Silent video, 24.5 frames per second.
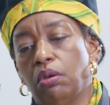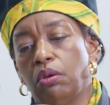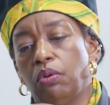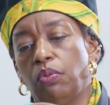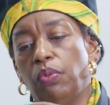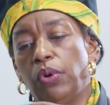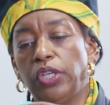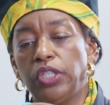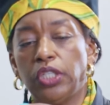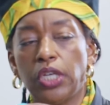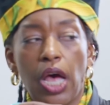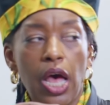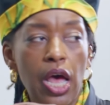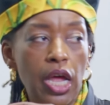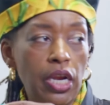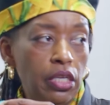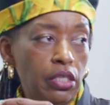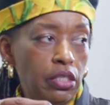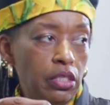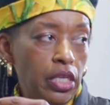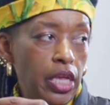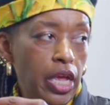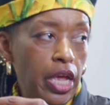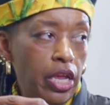which
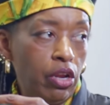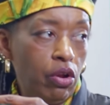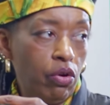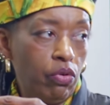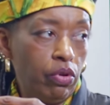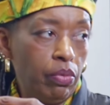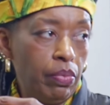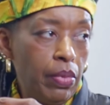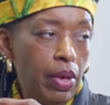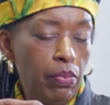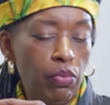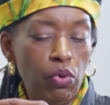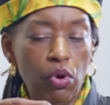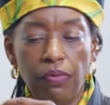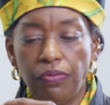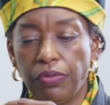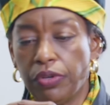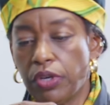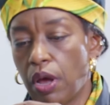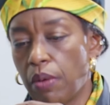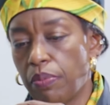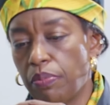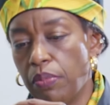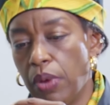honestly I don't remember off the
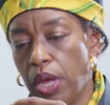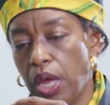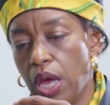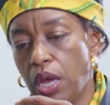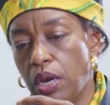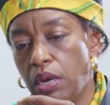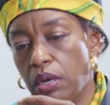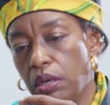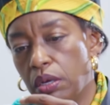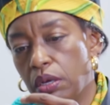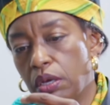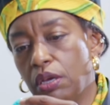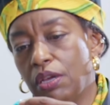top of my head.